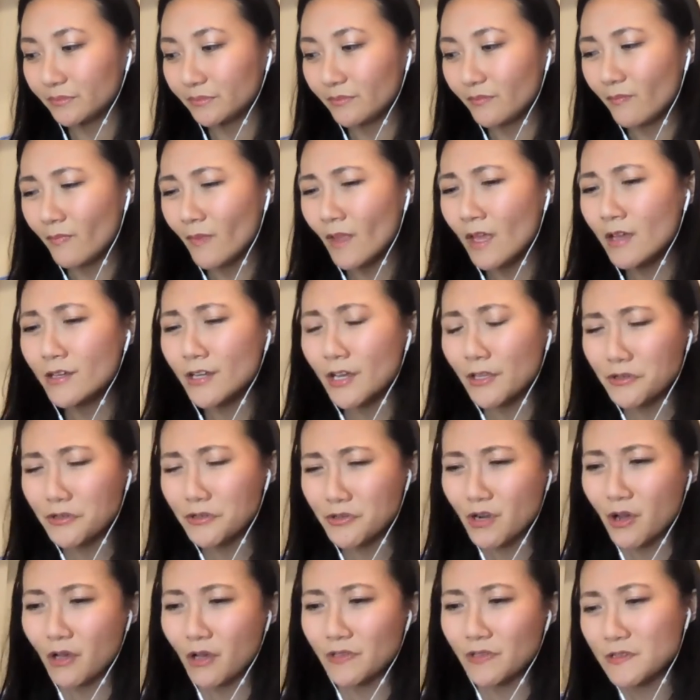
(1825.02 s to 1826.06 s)
another
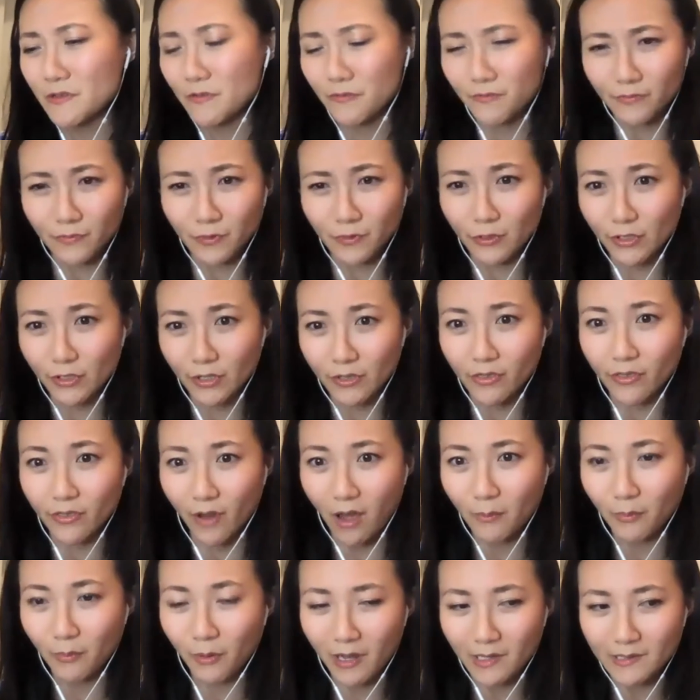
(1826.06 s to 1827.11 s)
also good
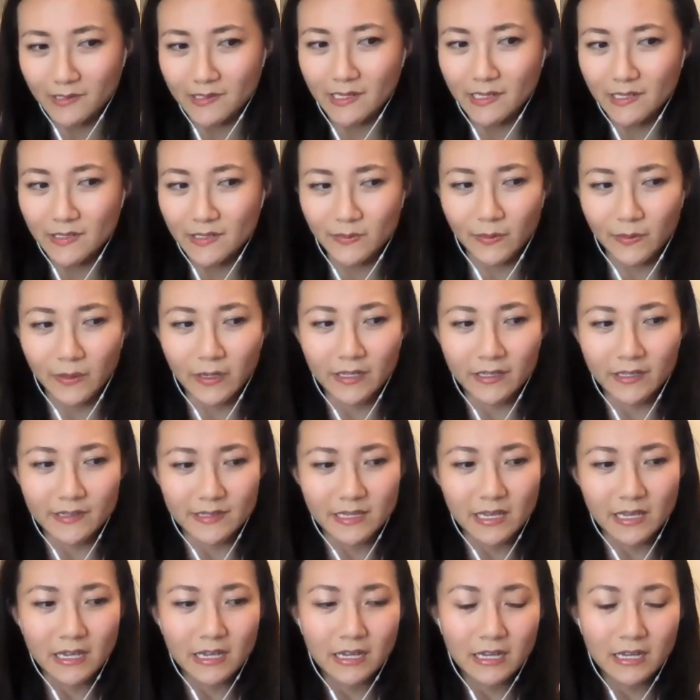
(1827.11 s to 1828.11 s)
thought process was